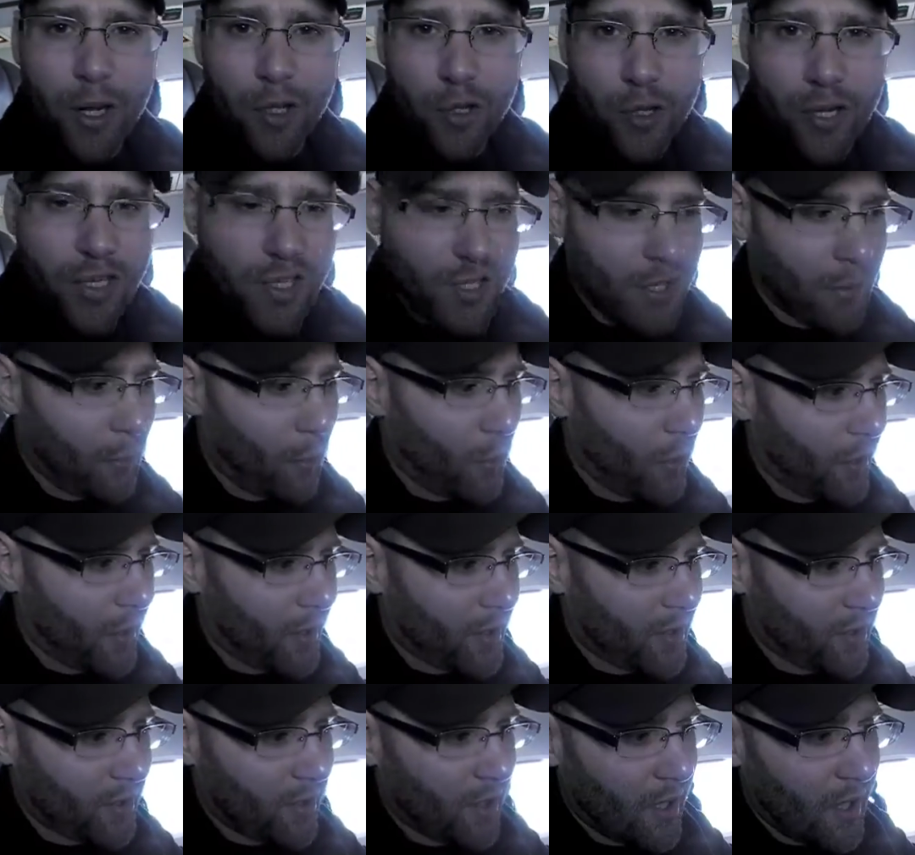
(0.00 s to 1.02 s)
ahead and drink some more of
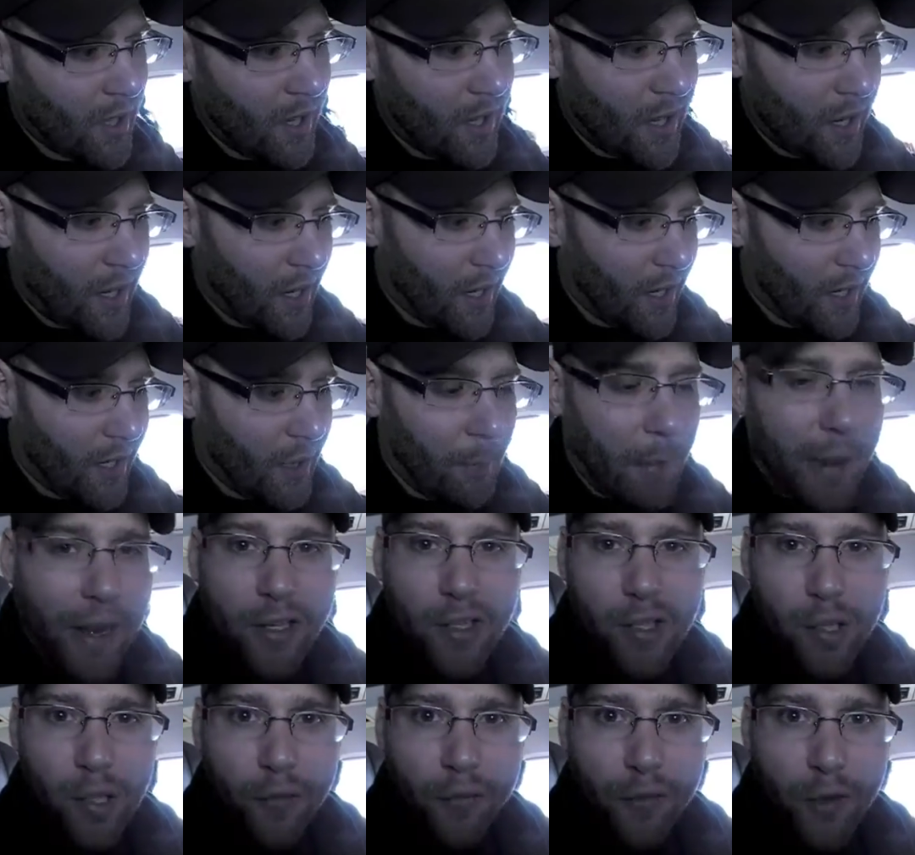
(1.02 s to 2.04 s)
this, and I'll get
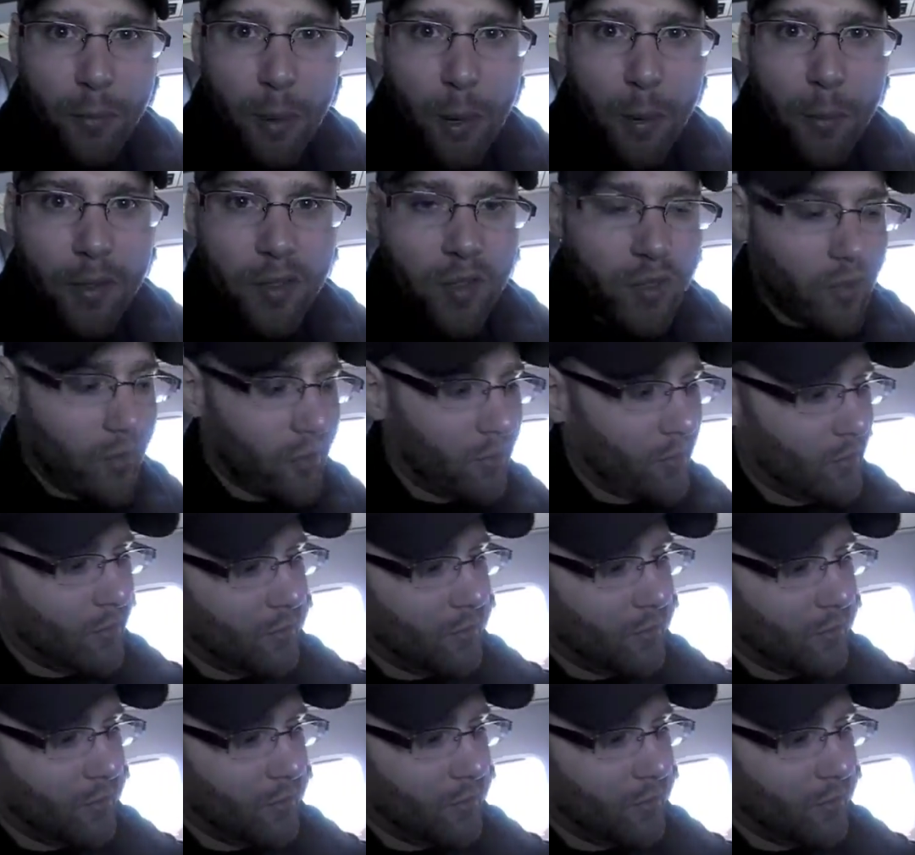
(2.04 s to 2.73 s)
back to you in a few moments.